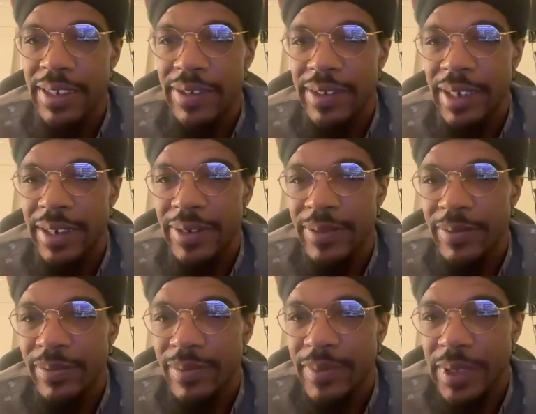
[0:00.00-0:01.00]
Okay,
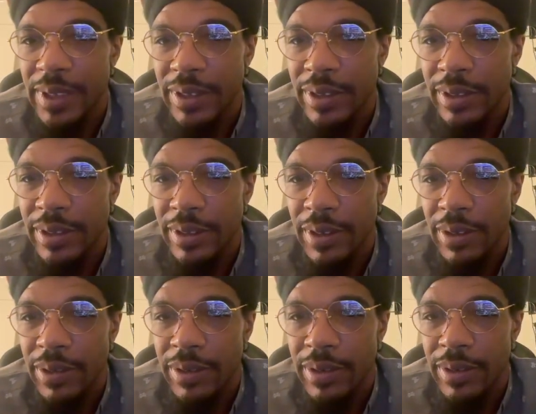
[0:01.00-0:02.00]

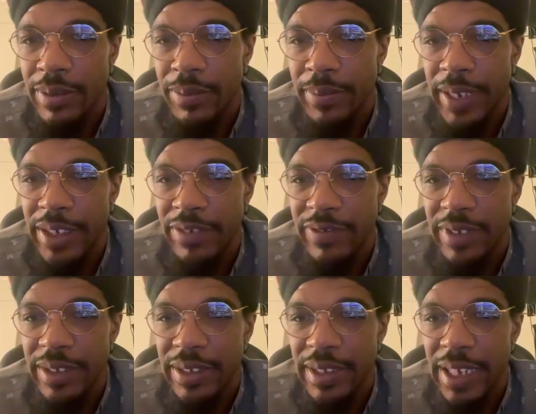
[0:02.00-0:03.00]
so base fee
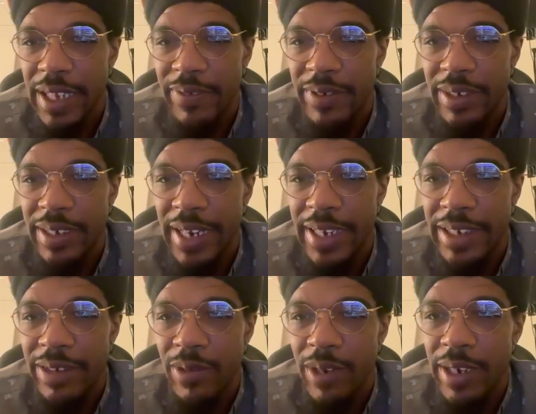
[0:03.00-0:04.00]
is
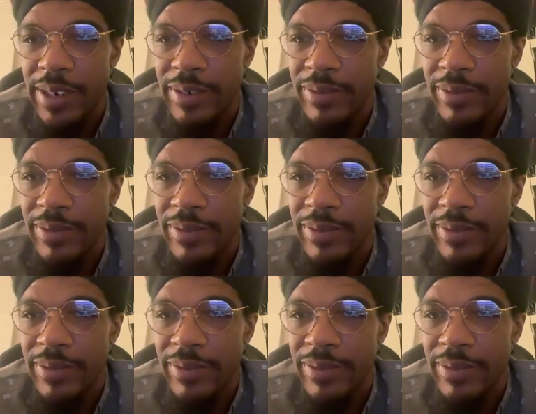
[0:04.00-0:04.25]
1180 Gwei.